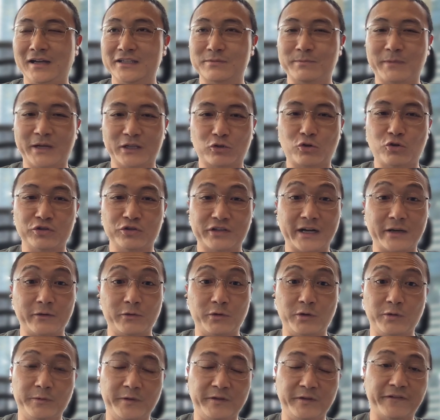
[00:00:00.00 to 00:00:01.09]
smart contract,
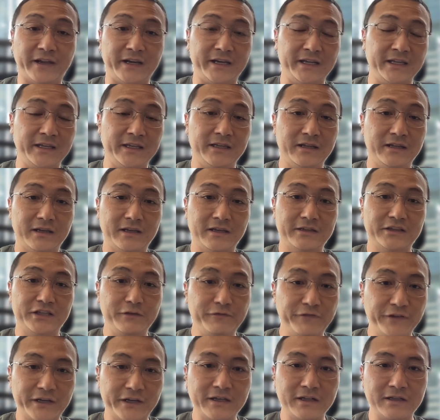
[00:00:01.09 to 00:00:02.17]
it will be very
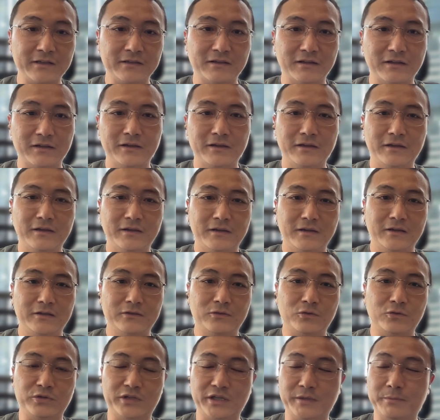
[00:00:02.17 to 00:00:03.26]
difficult
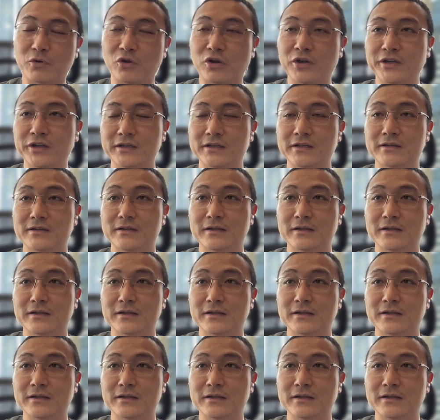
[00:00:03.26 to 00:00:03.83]
to deploy.